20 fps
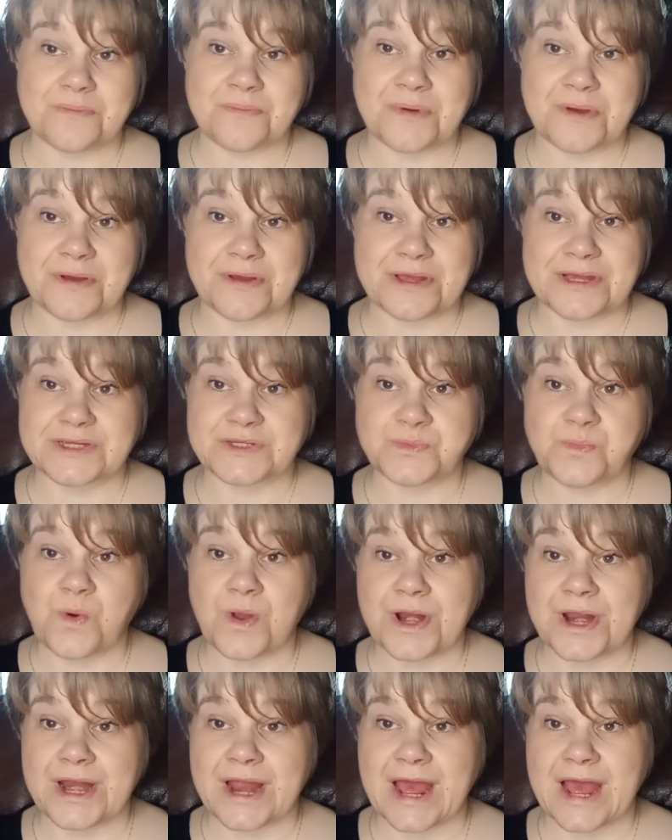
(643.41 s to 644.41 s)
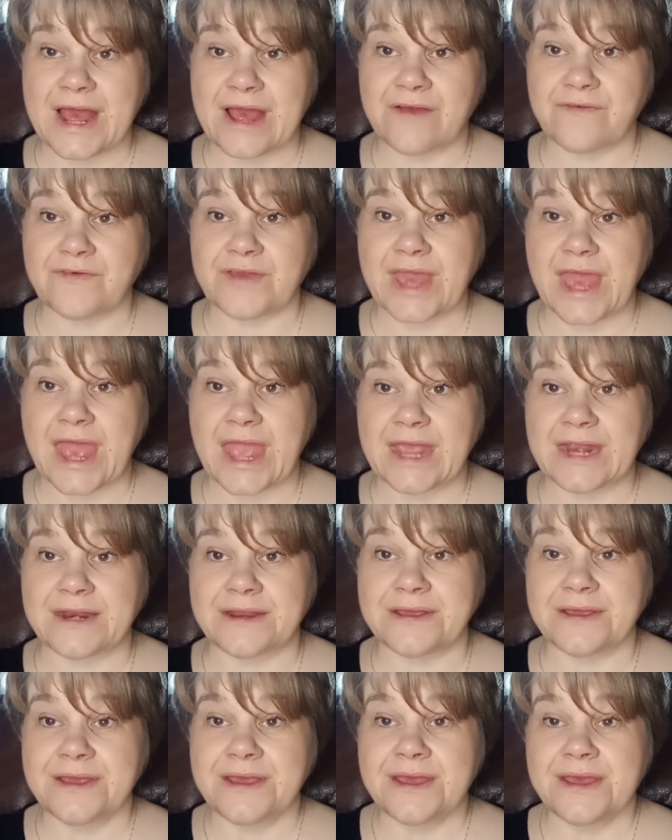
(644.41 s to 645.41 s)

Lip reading: But it's 1.5 gain.